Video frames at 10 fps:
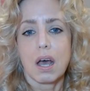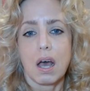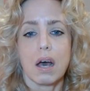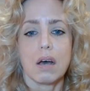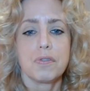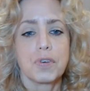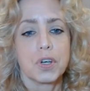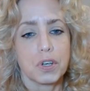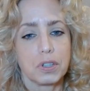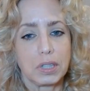of
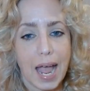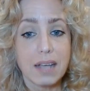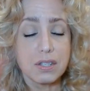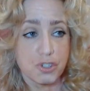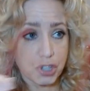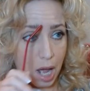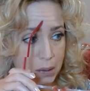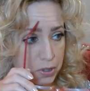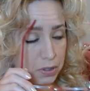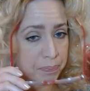her last
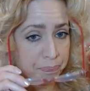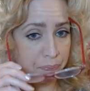chapter,